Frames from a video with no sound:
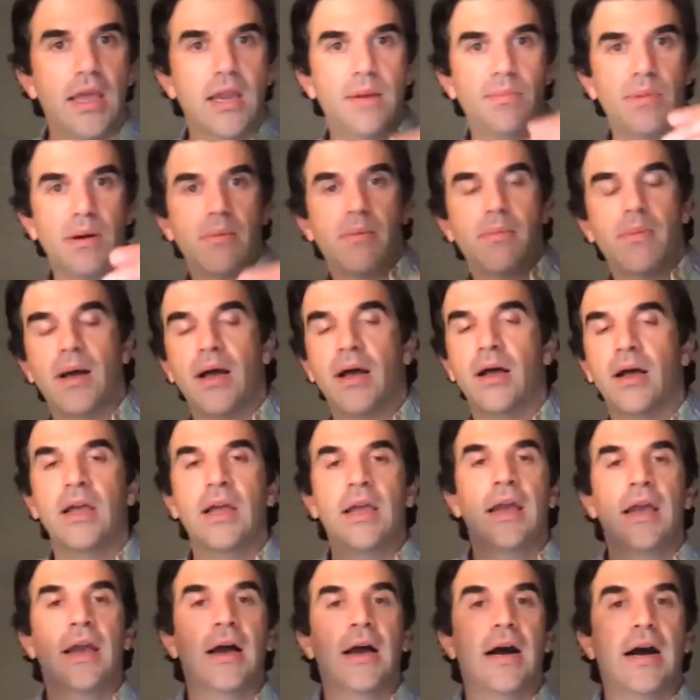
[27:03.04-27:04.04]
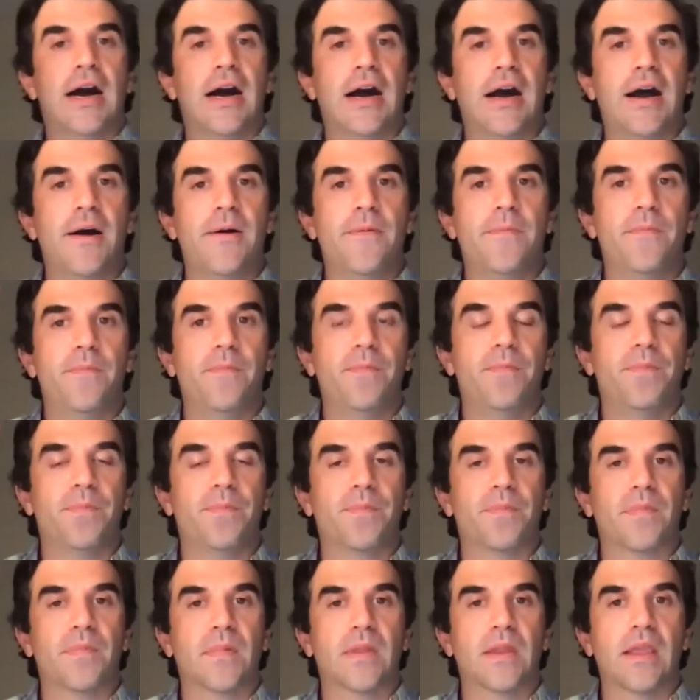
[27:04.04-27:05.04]
and a blah, blah, blah. Um,
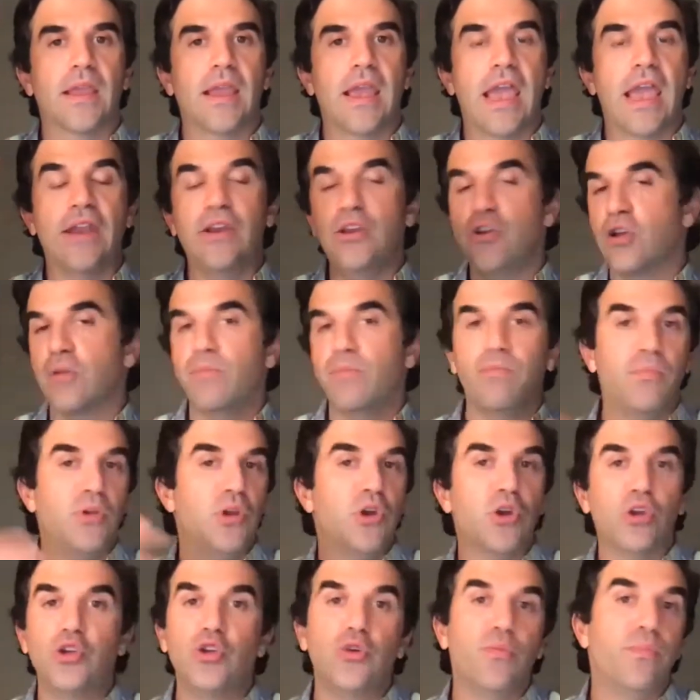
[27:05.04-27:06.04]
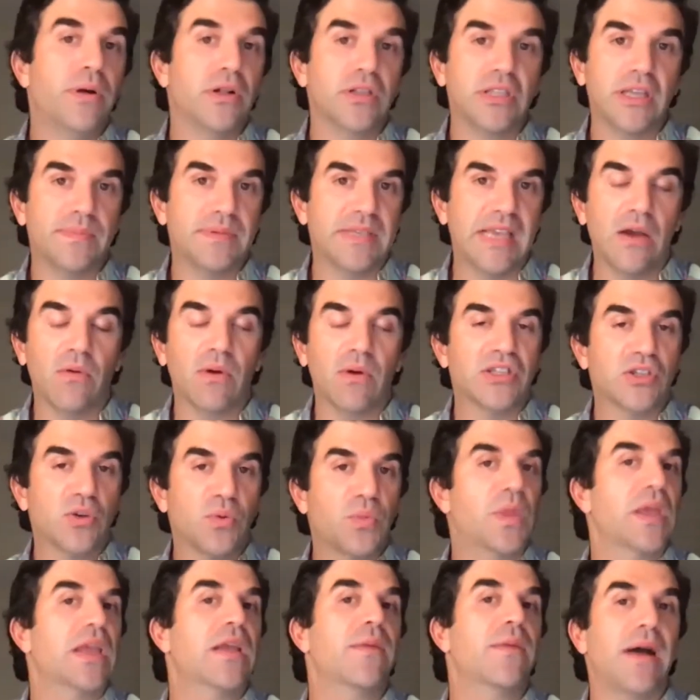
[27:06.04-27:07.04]
and you can you can do buildups that way. So
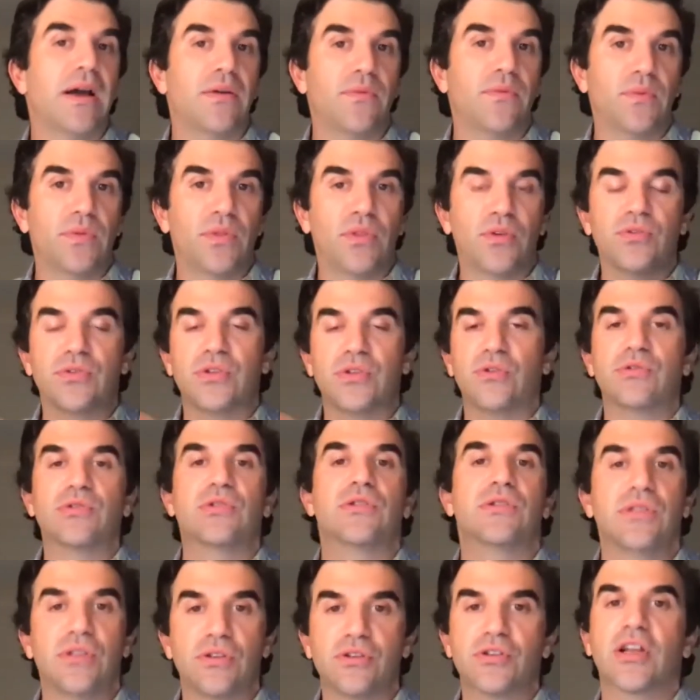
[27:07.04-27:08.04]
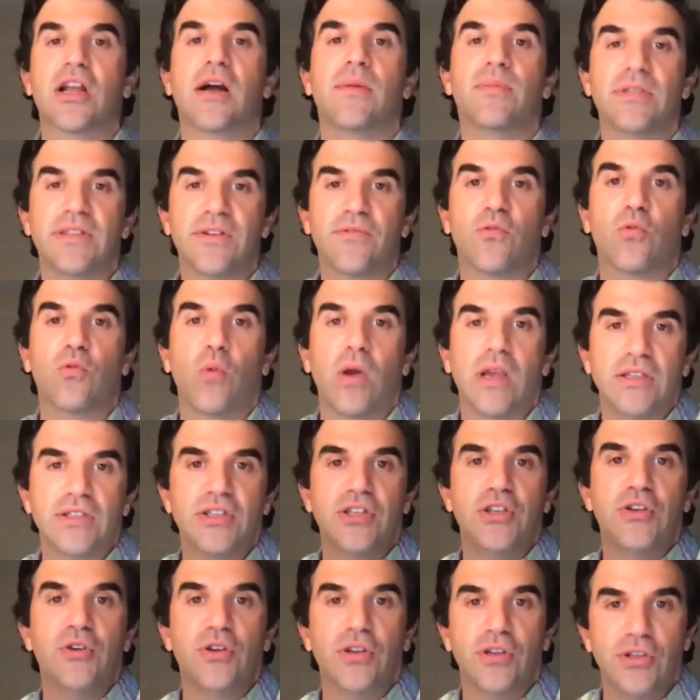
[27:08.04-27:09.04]
think about there's there's there's a couple different ways
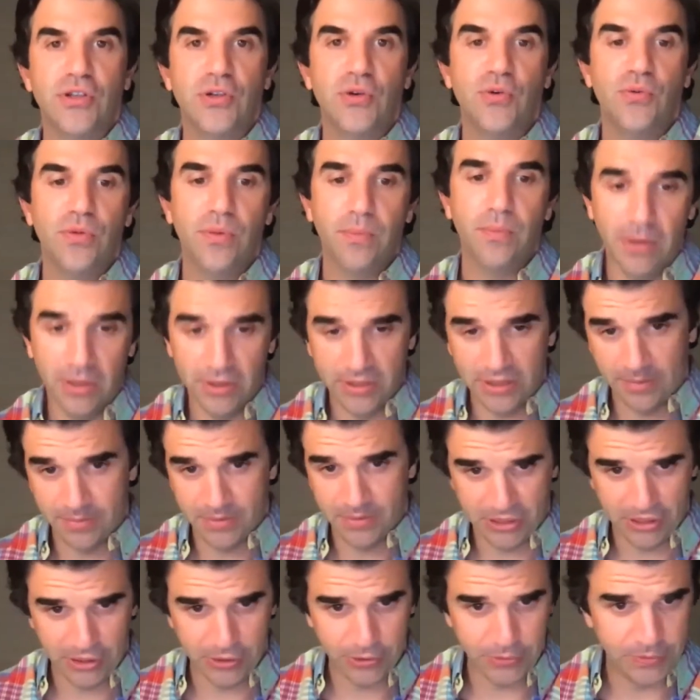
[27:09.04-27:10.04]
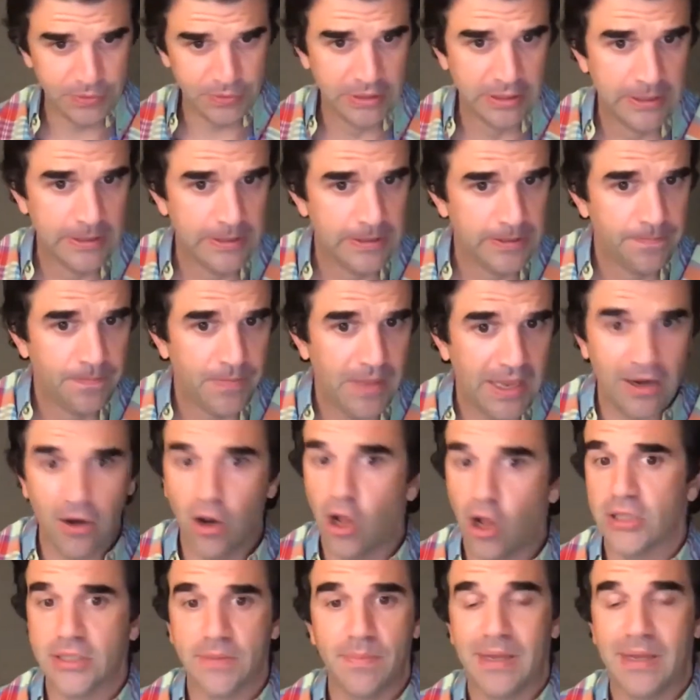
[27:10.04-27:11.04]
that you can do the buildups too, and it
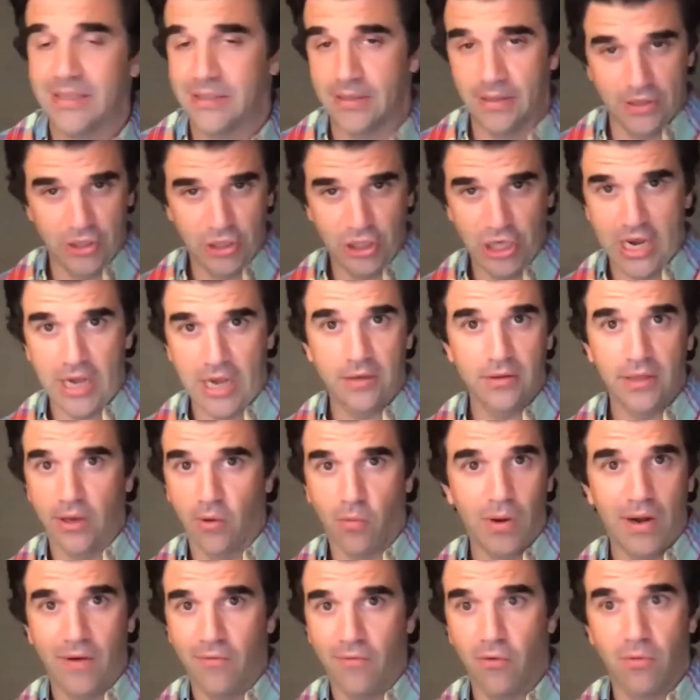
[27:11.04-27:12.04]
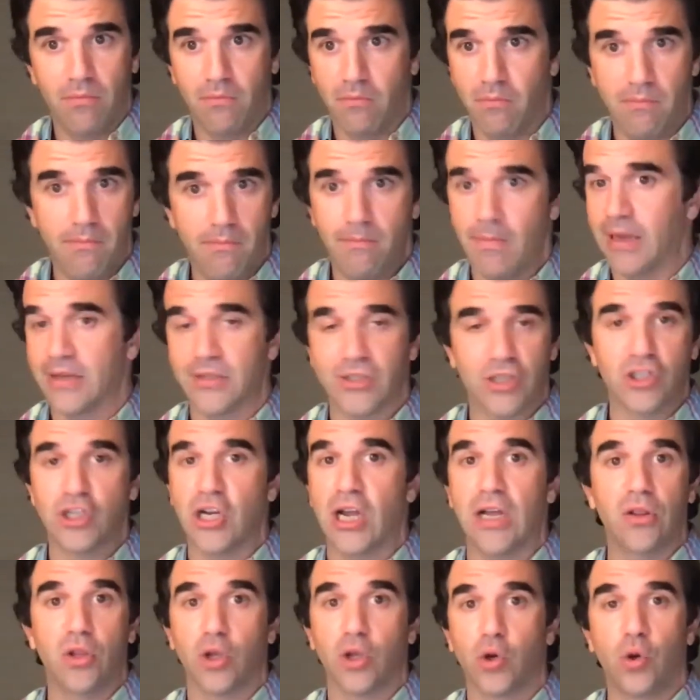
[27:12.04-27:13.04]
all depends on the shot. Like whatever makes the
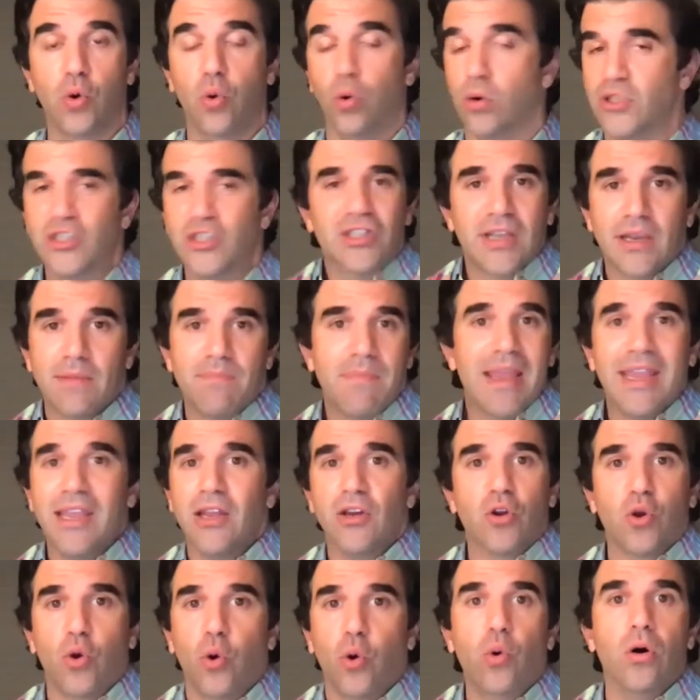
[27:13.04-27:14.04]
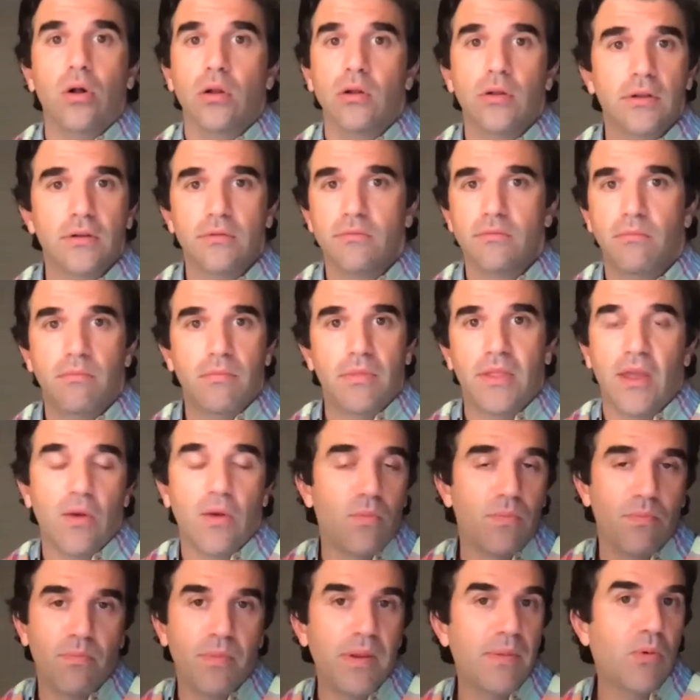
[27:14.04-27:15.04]
shot look cool, just like make it cool. They,
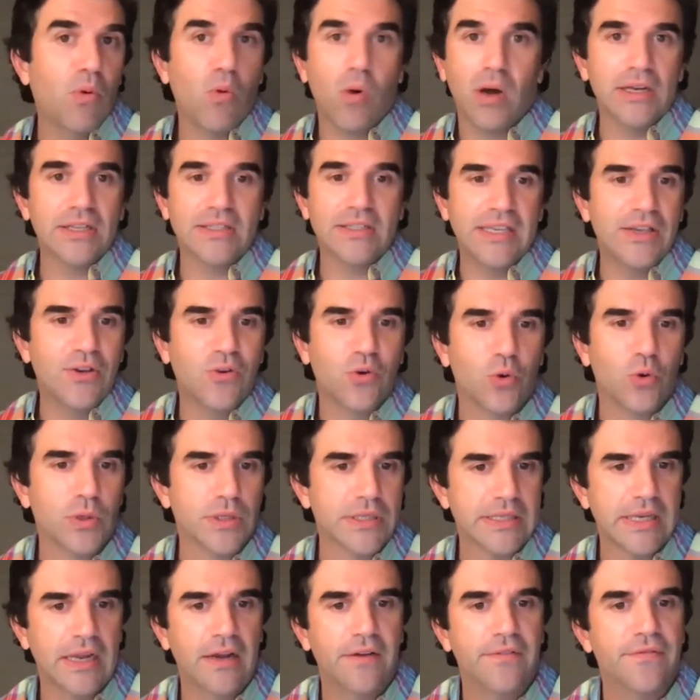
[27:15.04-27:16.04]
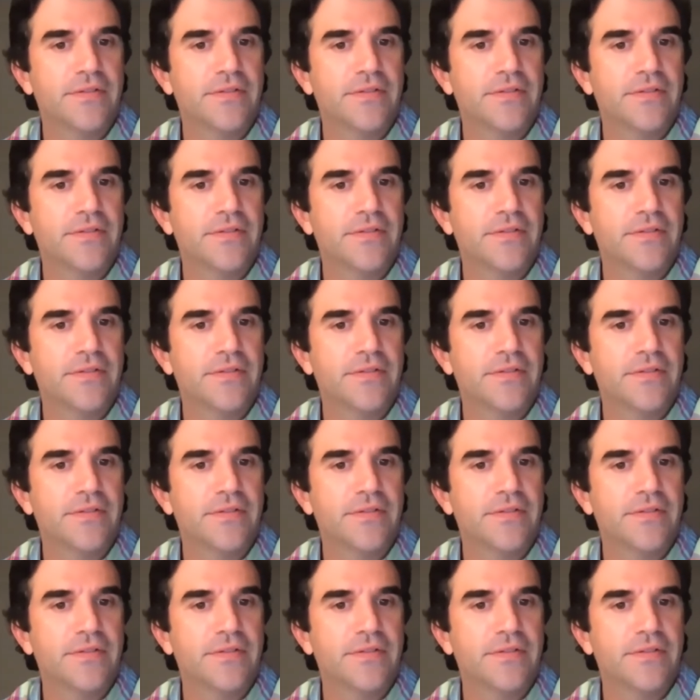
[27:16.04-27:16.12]
people want to see cool stuff.